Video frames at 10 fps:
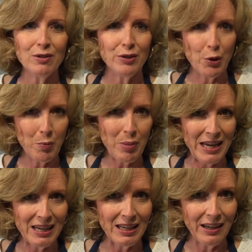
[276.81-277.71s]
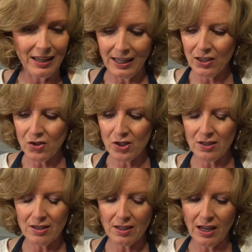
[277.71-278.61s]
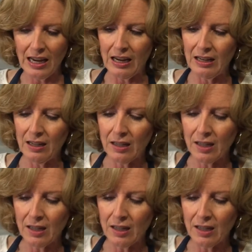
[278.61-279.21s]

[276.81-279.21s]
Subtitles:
don't panic. Just add a